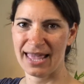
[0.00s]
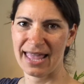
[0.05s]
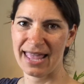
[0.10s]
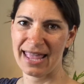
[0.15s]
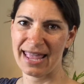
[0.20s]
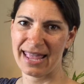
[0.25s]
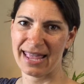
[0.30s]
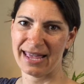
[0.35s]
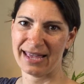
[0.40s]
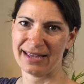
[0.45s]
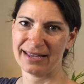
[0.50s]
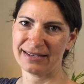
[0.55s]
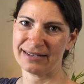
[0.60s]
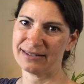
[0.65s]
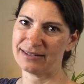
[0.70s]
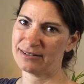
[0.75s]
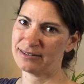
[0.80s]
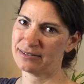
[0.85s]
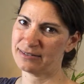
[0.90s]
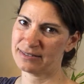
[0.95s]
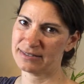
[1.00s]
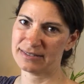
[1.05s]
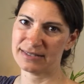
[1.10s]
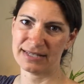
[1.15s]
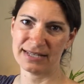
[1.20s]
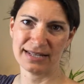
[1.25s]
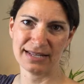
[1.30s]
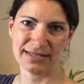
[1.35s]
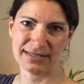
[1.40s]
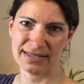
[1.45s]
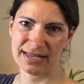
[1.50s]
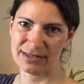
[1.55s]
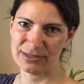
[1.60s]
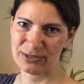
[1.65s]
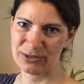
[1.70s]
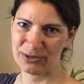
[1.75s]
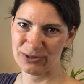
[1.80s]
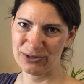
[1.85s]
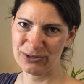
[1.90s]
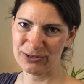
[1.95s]
and see this as
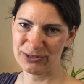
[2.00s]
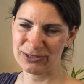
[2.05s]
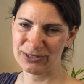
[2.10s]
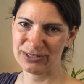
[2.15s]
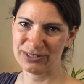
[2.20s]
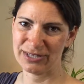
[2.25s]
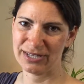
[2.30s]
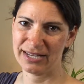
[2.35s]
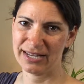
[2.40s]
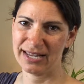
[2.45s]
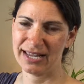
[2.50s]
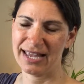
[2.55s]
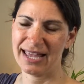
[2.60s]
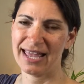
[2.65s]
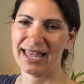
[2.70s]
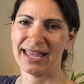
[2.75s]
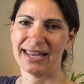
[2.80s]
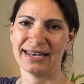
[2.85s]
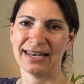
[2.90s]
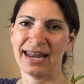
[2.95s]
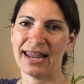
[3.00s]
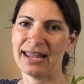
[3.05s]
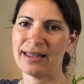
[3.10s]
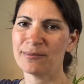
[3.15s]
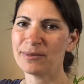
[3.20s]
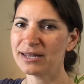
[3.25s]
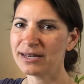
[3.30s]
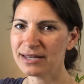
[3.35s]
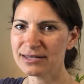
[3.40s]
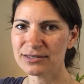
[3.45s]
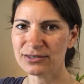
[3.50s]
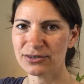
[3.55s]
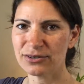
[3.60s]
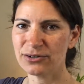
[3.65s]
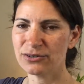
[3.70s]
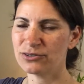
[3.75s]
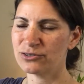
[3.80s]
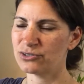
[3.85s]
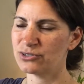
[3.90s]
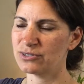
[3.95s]
hurt and name it as
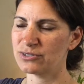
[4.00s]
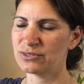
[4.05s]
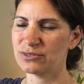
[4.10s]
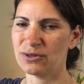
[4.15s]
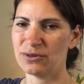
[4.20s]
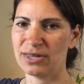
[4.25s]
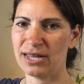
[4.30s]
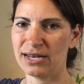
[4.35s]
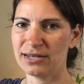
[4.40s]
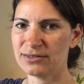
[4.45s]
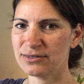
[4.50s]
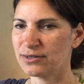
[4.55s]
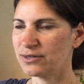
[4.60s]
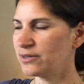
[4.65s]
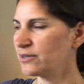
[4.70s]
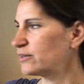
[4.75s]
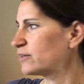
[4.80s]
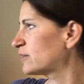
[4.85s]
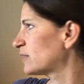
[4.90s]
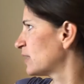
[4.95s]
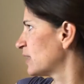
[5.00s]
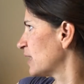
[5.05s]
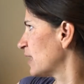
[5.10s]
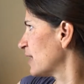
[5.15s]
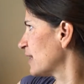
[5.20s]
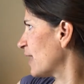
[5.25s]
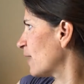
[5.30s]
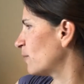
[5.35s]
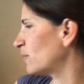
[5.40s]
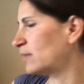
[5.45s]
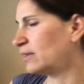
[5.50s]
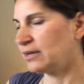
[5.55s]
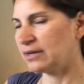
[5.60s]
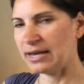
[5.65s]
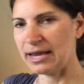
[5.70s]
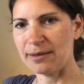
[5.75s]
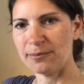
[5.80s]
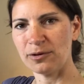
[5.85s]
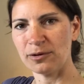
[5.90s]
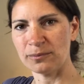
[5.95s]
hurt, or just know that it's hurt. That will
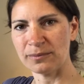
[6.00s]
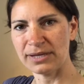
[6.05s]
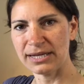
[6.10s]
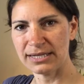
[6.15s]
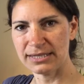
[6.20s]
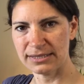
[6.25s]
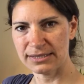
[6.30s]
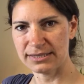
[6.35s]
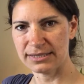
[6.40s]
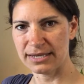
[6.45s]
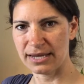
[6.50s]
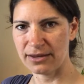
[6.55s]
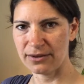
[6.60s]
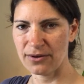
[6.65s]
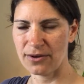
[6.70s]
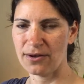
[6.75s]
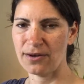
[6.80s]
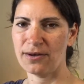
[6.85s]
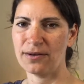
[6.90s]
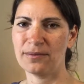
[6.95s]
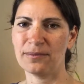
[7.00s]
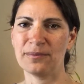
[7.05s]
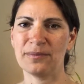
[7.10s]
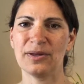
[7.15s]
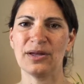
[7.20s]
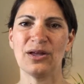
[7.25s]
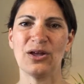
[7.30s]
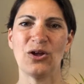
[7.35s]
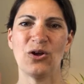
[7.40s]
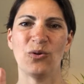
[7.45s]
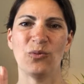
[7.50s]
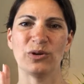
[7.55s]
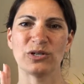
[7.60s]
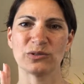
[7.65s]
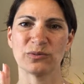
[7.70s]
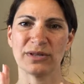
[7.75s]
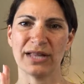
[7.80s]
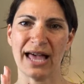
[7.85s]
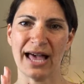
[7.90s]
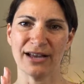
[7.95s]
enable me to stay calm, which
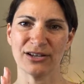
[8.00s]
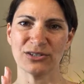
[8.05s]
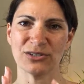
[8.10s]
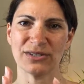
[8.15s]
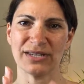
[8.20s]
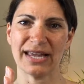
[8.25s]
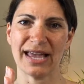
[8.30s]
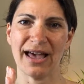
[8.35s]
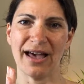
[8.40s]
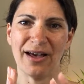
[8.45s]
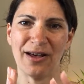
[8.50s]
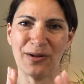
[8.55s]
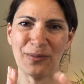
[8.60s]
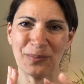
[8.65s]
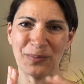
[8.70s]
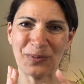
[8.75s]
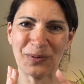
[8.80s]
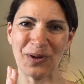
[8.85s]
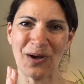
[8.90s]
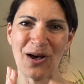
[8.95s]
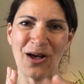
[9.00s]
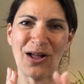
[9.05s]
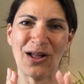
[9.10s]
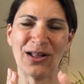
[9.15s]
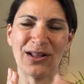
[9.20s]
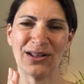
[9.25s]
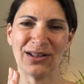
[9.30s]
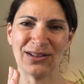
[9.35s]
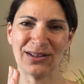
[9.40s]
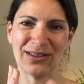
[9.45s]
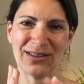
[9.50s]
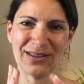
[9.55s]
will actually help all